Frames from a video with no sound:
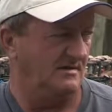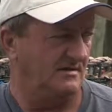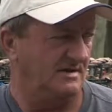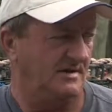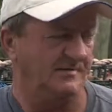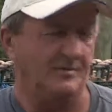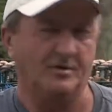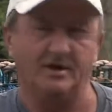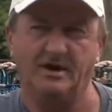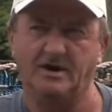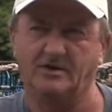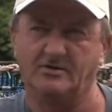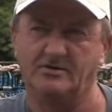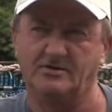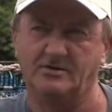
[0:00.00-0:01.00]
Keep your head
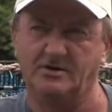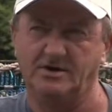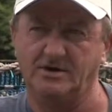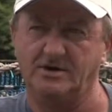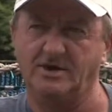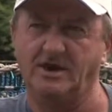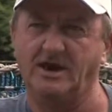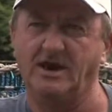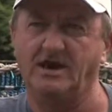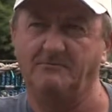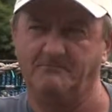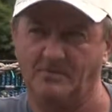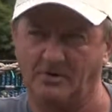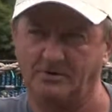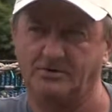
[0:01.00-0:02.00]
in the game,
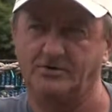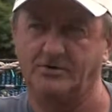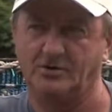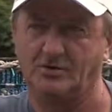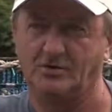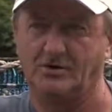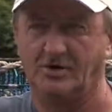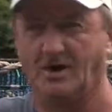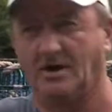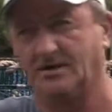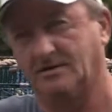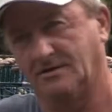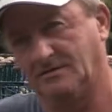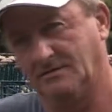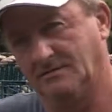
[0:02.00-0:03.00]
what you're doing, not
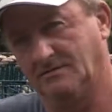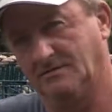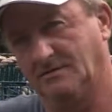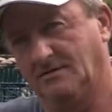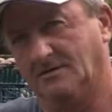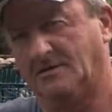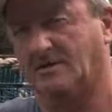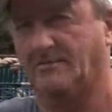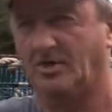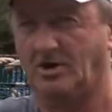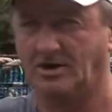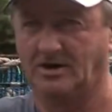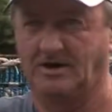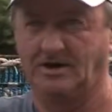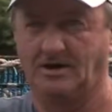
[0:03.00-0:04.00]
on a
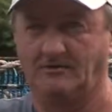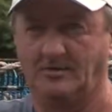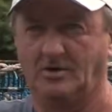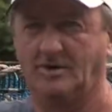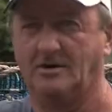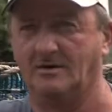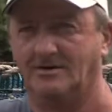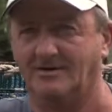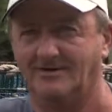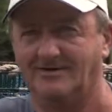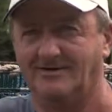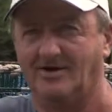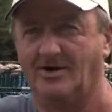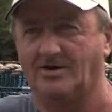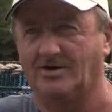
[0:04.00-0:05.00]
ball game or a
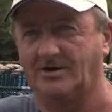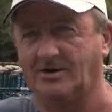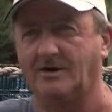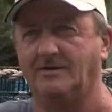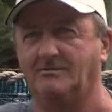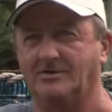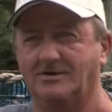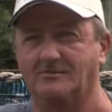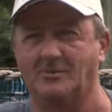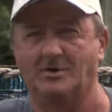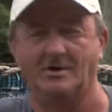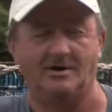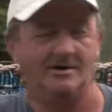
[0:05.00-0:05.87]
hockey game somewhere.